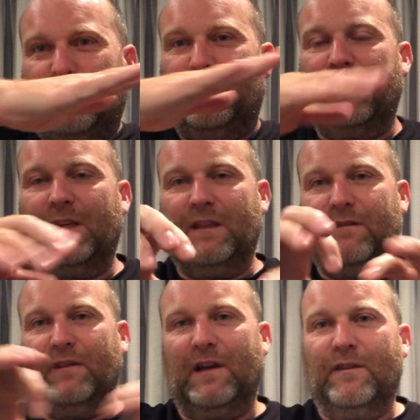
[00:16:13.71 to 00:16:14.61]
completely
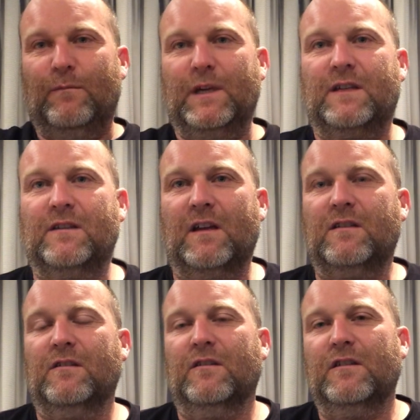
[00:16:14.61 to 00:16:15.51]
flattened a big
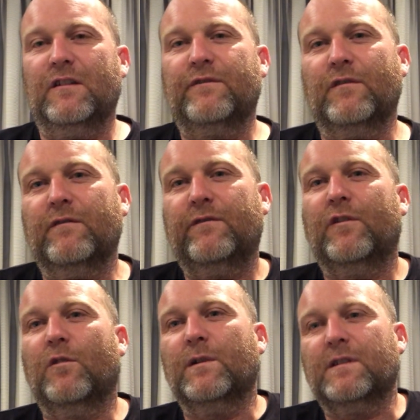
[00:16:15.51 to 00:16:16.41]
section under your front
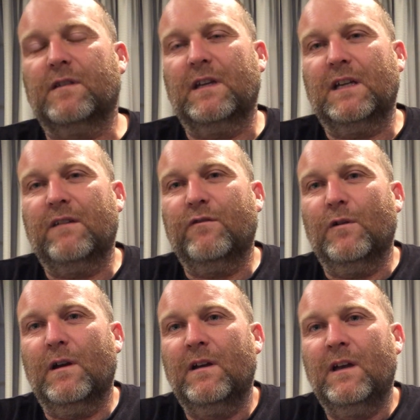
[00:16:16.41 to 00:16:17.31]
foot, which is going to give
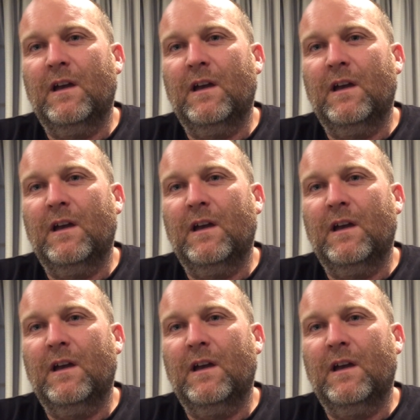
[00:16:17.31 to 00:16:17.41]
you